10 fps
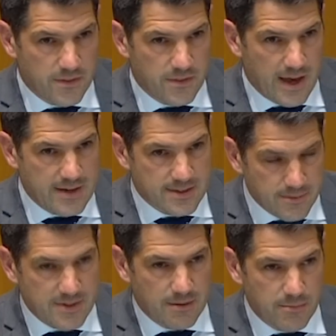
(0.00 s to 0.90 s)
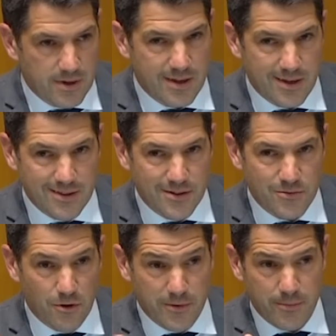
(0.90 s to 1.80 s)
There has to be somebody in this
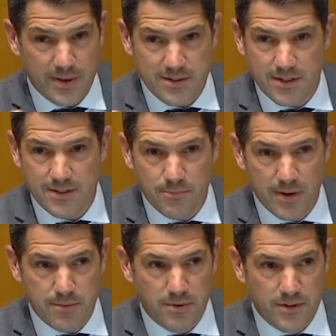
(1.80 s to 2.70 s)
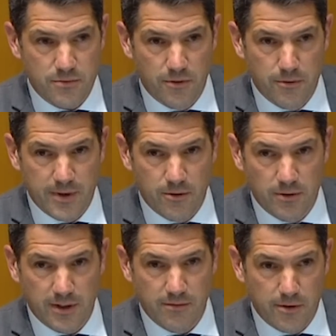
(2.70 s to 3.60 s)
room. There are about 60 people in this room here, all
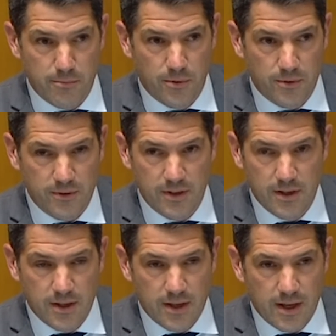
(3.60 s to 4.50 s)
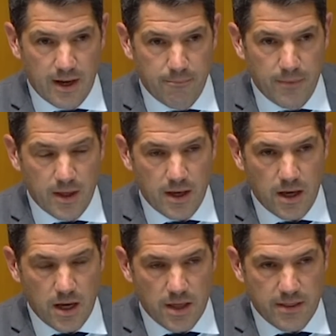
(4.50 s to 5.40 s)
looking very important.
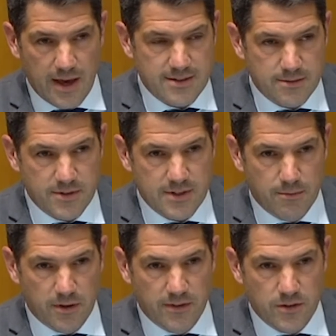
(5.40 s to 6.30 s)
There has to be someone in